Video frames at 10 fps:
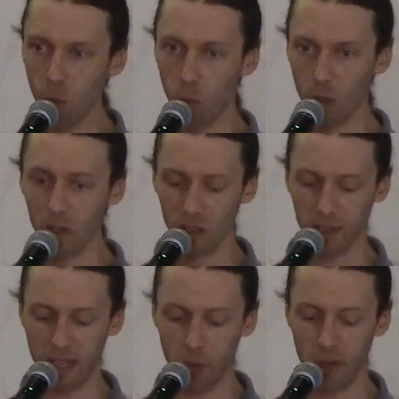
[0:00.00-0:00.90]

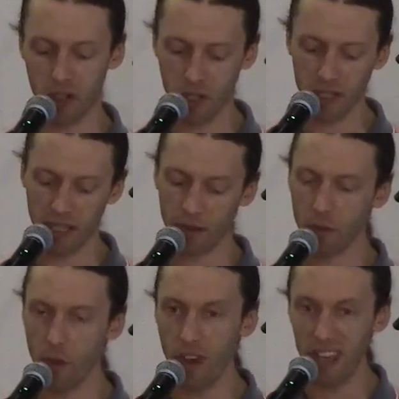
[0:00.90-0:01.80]
world in which to live
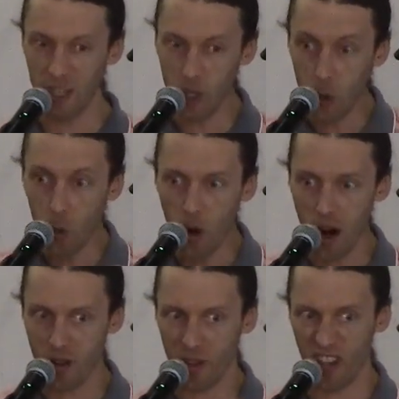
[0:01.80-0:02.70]
that you
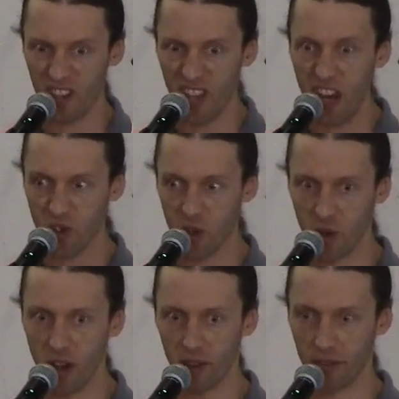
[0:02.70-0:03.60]
are the
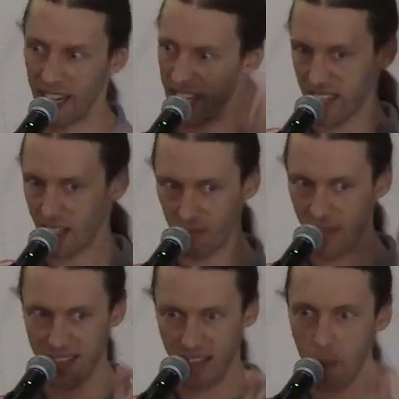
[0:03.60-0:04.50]
center of, and
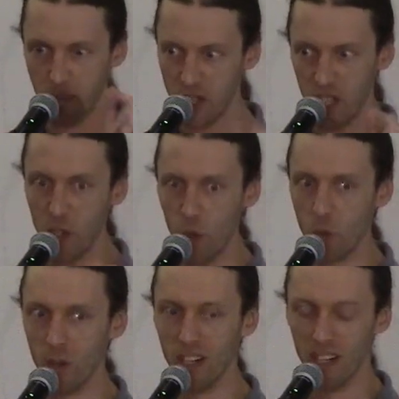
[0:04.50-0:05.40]
it's up to
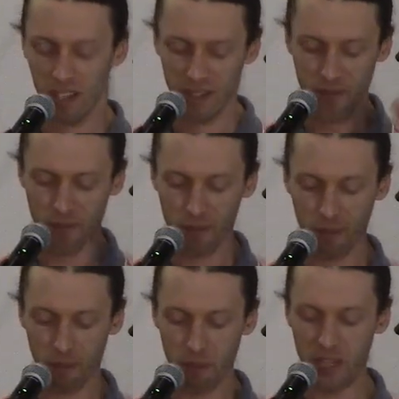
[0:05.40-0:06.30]
you.
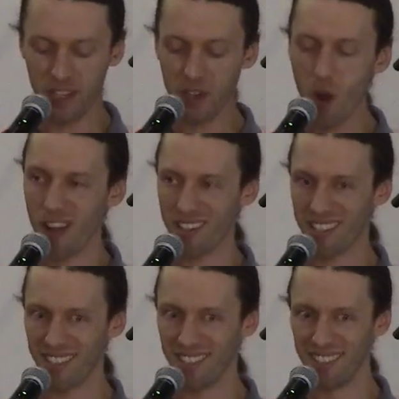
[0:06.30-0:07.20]
But it's not.
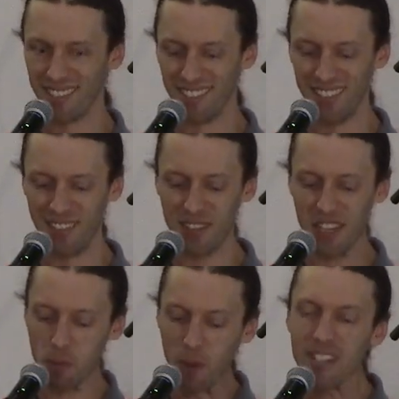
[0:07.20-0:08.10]
This
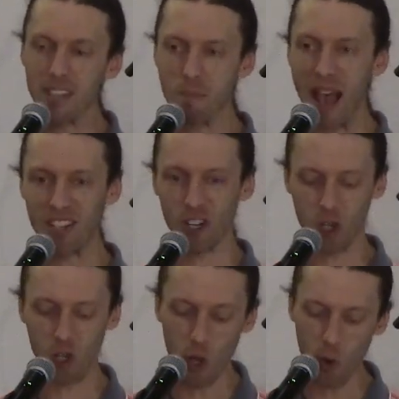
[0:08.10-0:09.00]
experience of magic
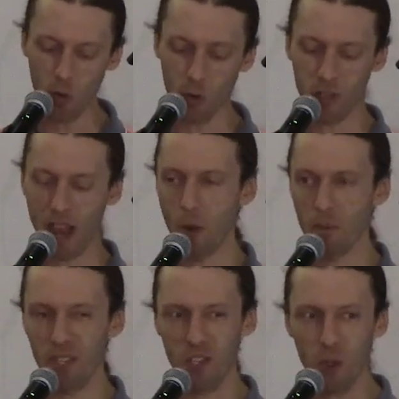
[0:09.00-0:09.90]
shows how
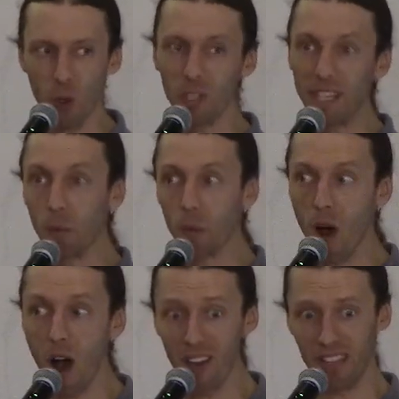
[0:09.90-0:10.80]
absurdly
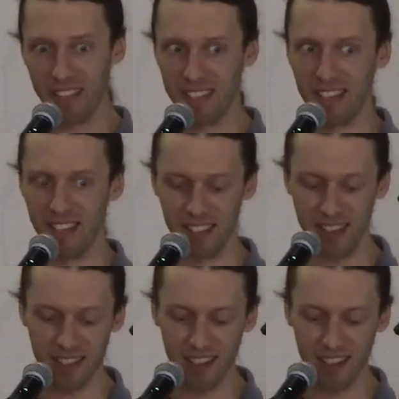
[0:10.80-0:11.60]
wrong this is.